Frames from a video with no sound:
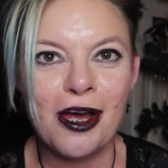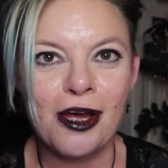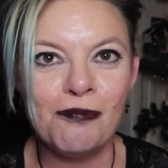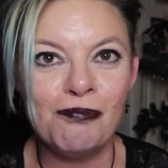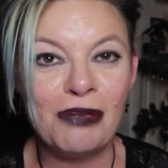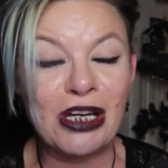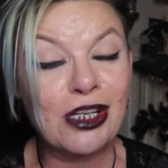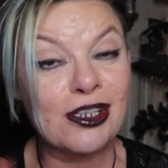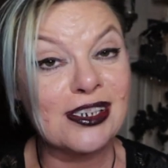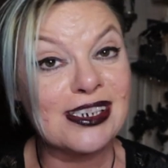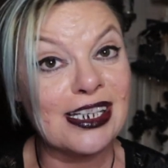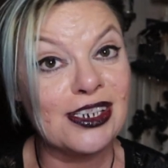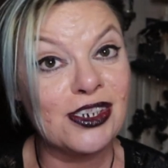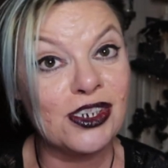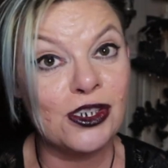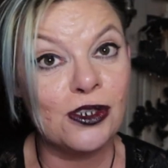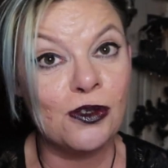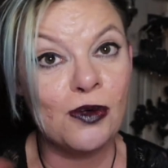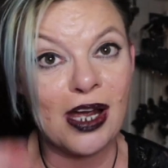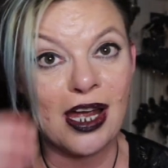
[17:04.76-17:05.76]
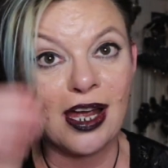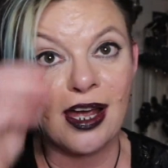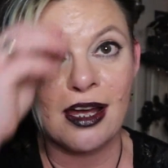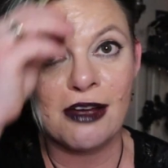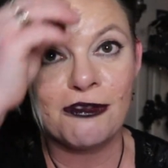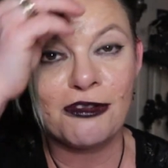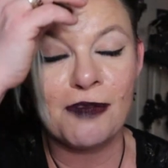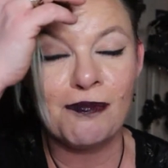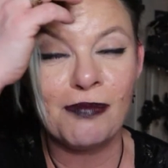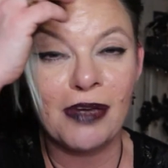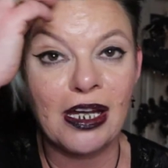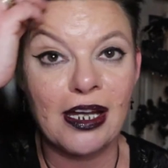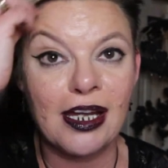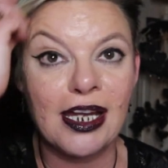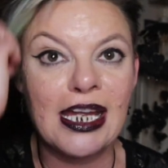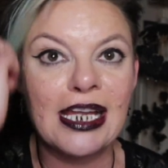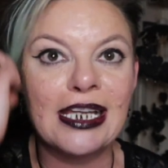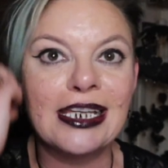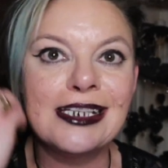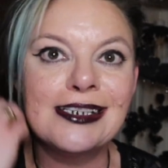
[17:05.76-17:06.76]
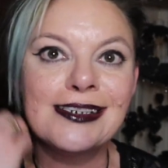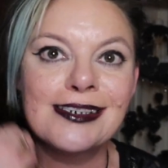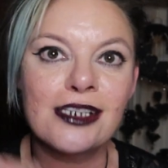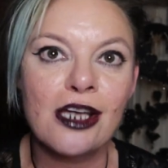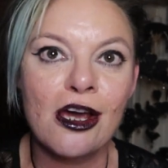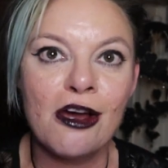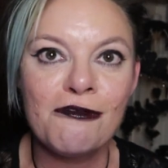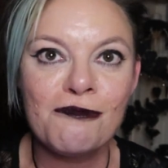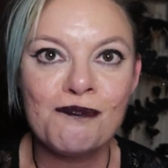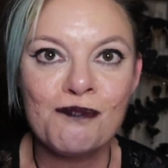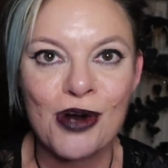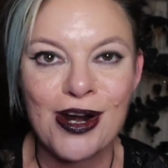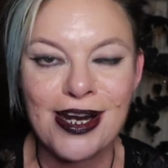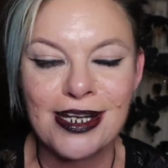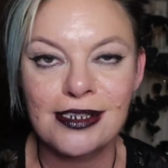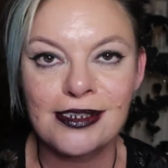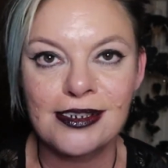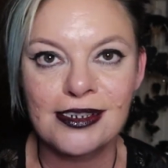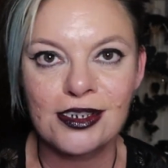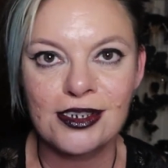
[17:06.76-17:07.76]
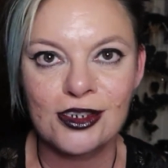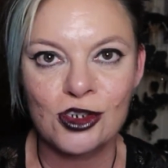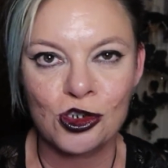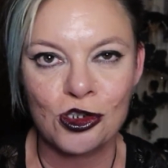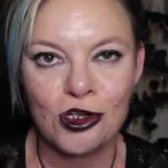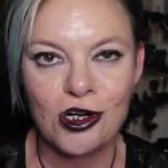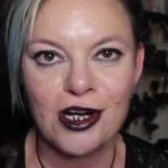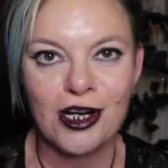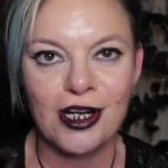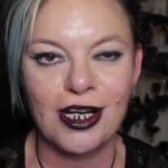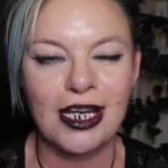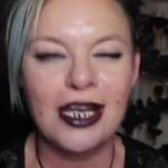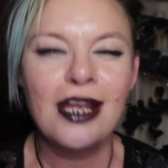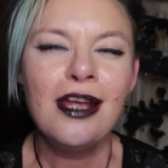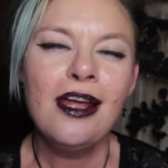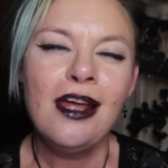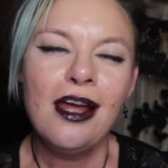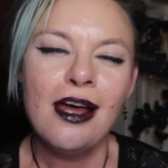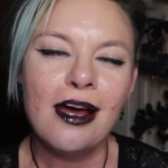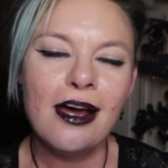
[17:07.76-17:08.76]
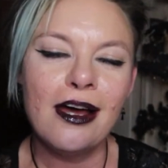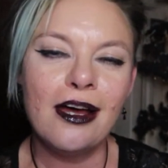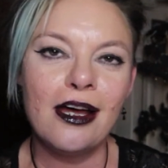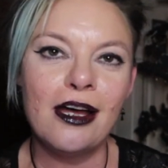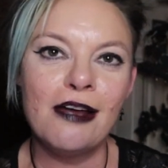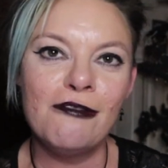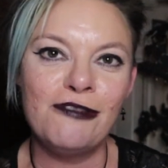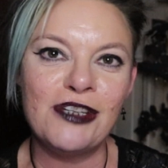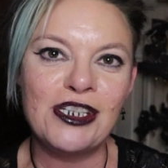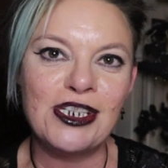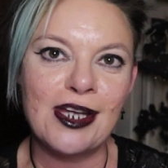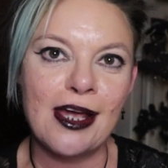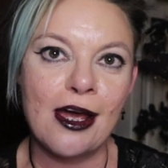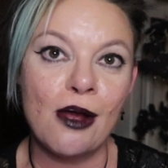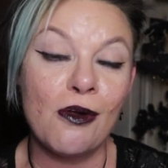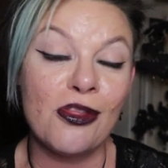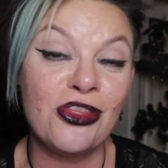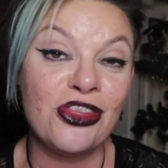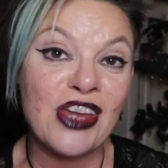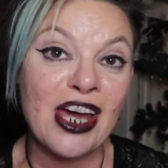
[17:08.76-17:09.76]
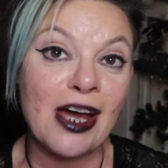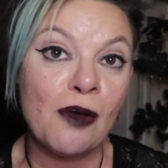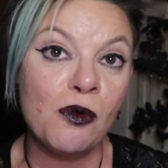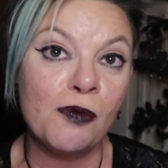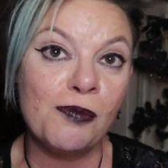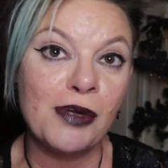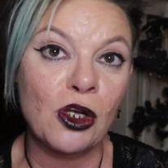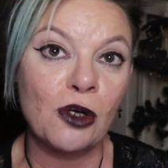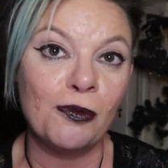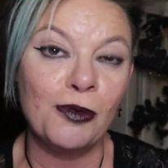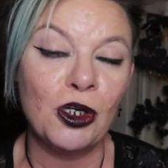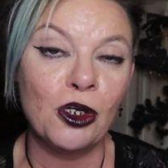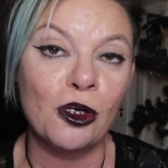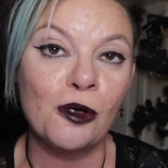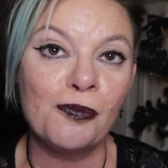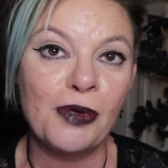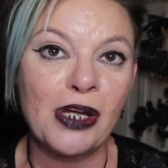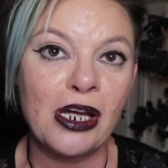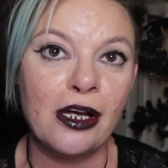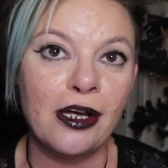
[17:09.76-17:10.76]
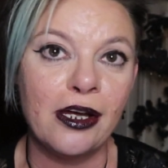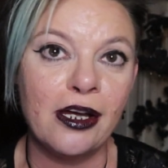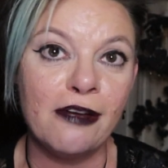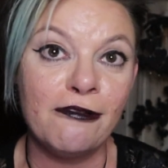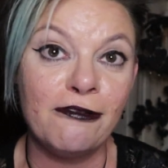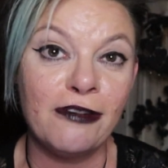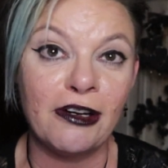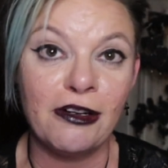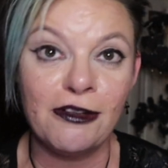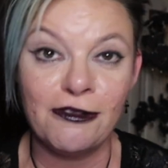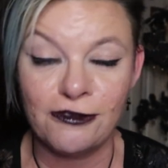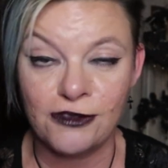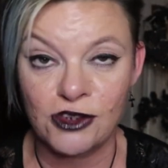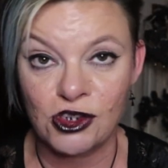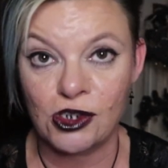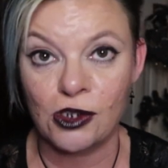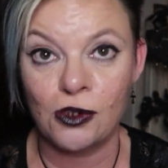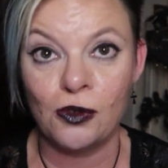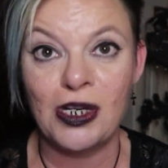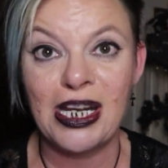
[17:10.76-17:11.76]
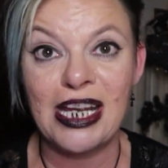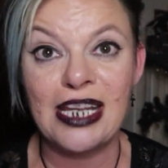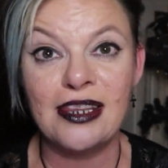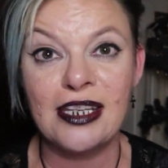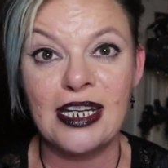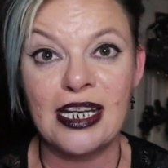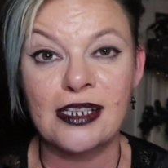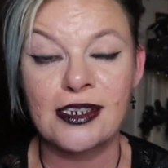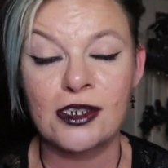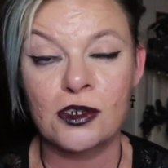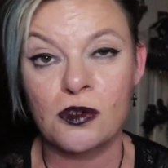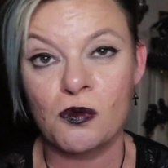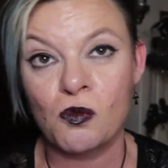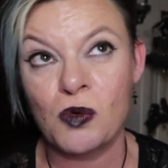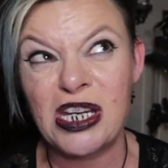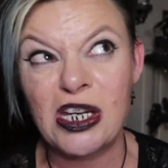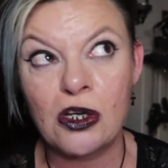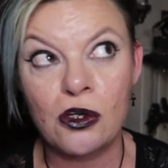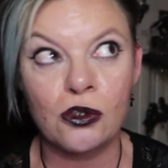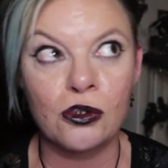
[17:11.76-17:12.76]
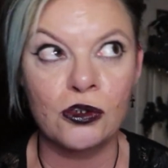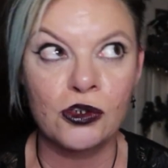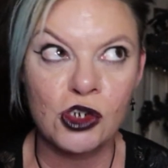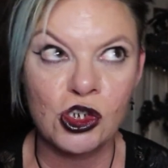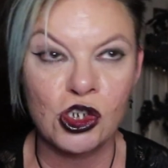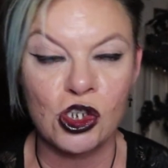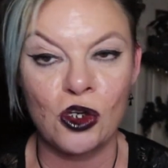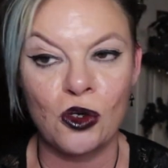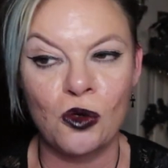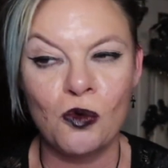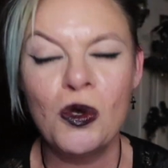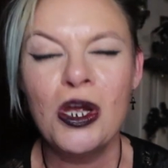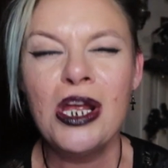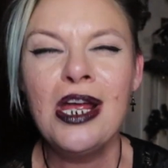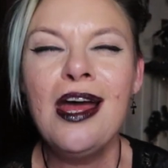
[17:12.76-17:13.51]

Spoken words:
because I do have my list of brands to try video. That will be coming up very soon, in the next week or two.